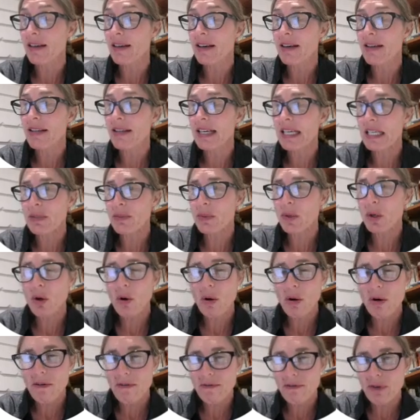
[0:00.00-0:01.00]
these were
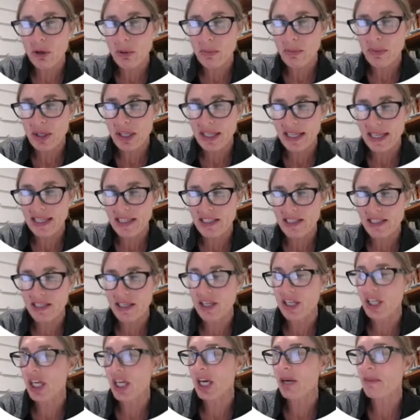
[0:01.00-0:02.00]
all formulated
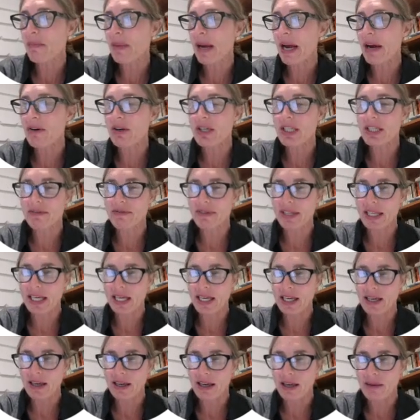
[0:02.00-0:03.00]
in a
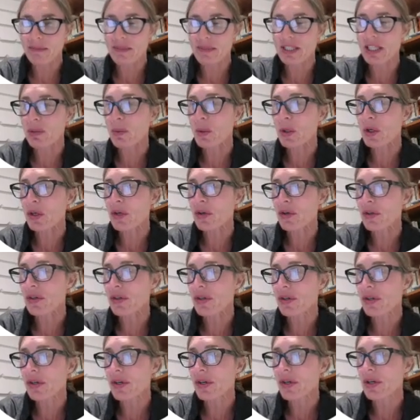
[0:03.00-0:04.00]
comparatively empty world.
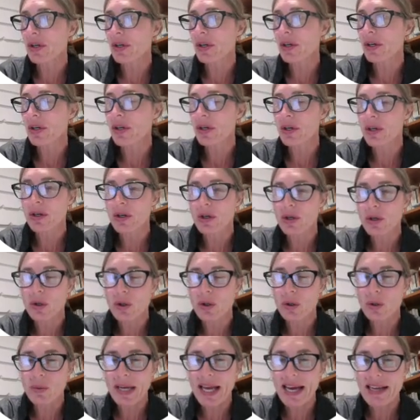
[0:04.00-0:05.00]

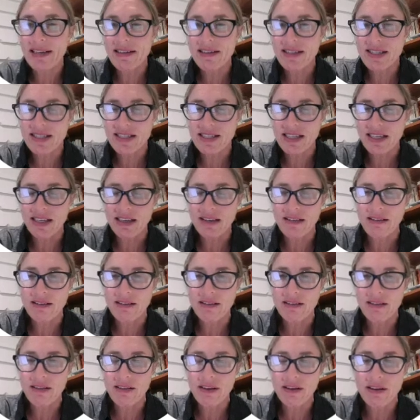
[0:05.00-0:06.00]
We hadn't
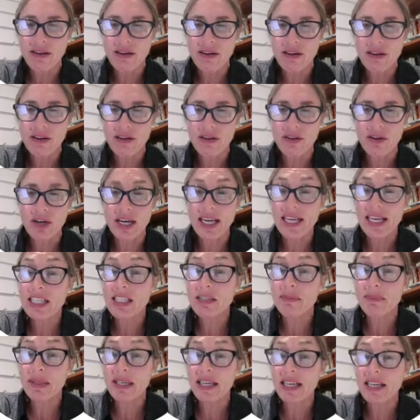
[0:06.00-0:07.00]
seen the
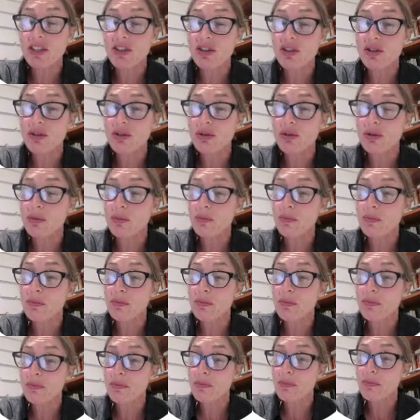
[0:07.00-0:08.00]
exponential
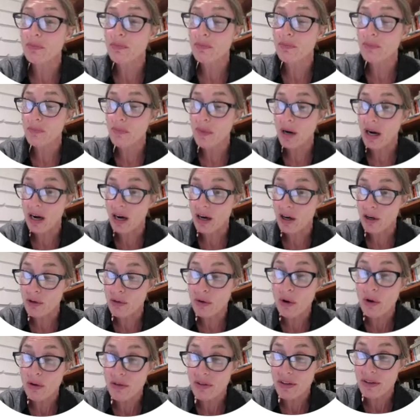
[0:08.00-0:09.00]

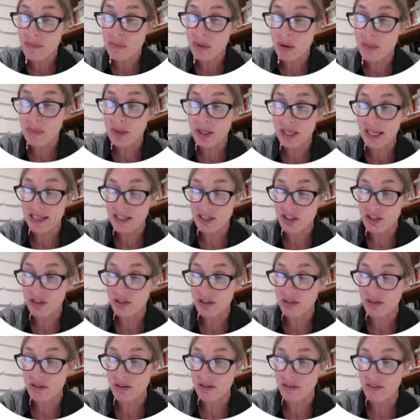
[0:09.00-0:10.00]
growth in
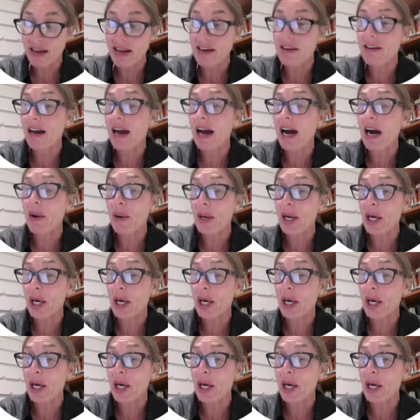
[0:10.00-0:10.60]
population that our